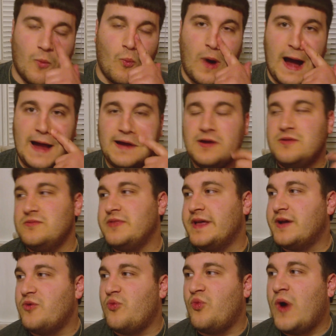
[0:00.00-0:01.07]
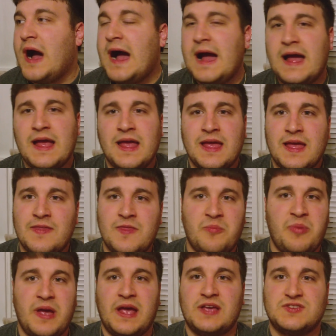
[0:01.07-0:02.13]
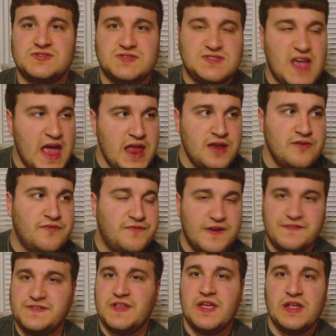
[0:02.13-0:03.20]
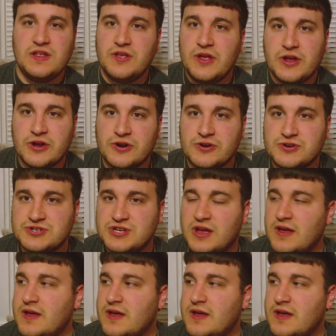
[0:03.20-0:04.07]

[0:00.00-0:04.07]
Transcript: Why in the past 10, 15 years